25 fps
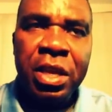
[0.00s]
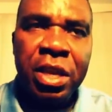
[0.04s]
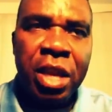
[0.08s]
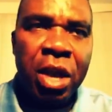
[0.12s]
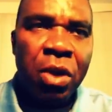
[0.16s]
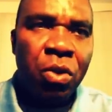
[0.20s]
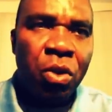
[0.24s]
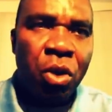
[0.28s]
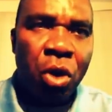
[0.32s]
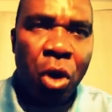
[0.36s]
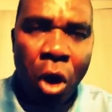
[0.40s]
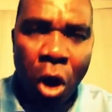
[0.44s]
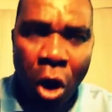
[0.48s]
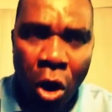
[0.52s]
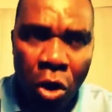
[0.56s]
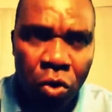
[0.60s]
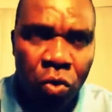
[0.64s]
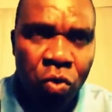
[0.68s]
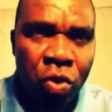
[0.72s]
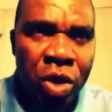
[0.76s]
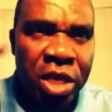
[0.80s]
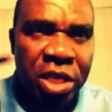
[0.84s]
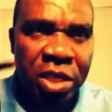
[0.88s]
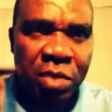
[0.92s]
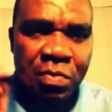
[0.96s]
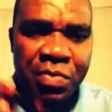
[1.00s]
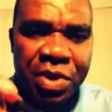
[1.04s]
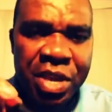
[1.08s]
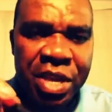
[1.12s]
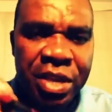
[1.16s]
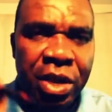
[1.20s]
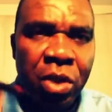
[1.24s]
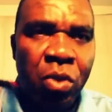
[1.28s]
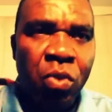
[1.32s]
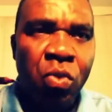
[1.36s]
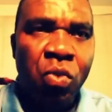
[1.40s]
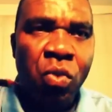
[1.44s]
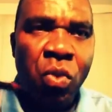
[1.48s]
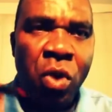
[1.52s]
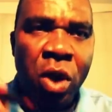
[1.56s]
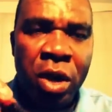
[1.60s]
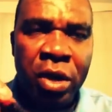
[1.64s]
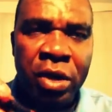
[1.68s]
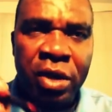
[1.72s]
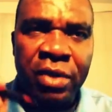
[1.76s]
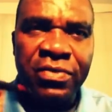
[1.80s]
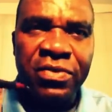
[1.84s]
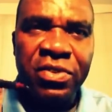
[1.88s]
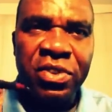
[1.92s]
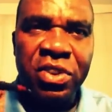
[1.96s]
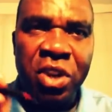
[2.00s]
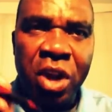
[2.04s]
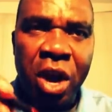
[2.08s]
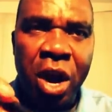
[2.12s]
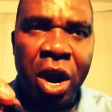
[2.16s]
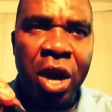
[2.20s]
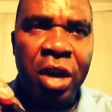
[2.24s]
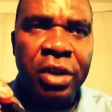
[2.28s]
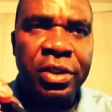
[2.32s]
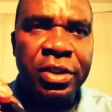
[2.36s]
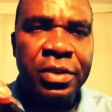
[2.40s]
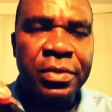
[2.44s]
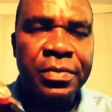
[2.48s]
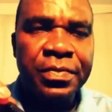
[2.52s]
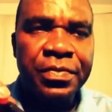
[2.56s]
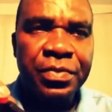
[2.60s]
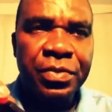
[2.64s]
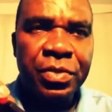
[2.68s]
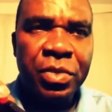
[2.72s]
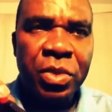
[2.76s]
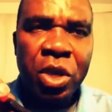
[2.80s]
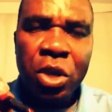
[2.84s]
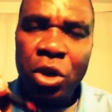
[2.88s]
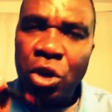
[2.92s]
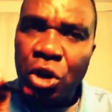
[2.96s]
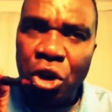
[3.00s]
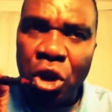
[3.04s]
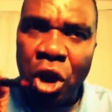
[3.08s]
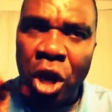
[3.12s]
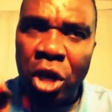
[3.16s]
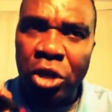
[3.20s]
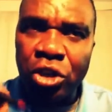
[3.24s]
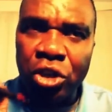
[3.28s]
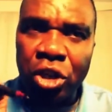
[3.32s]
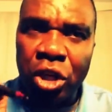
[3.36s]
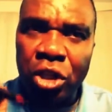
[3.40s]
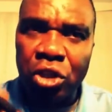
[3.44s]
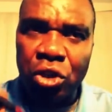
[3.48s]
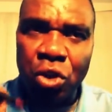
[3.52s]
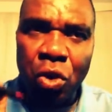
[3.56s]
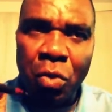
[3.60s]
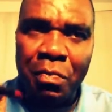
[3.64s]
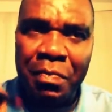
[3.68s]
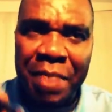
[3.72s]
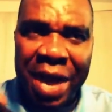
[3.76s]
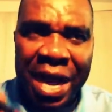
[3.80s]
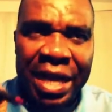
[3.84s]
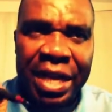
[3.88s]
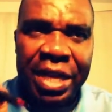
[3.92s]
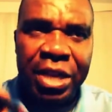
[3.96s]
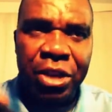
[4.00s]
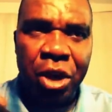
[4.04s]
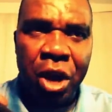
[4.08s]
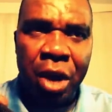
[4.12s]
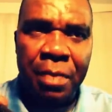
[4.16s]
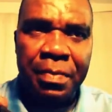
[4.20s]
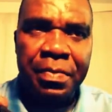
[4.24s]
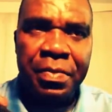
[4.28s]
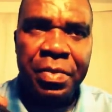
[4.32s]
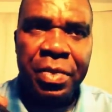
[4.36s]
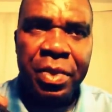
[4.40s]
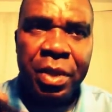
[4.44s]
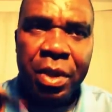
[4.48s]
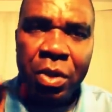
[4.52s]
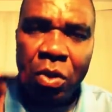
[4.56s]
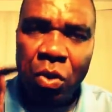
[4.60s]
there will always be the Word of God, not just to back it up.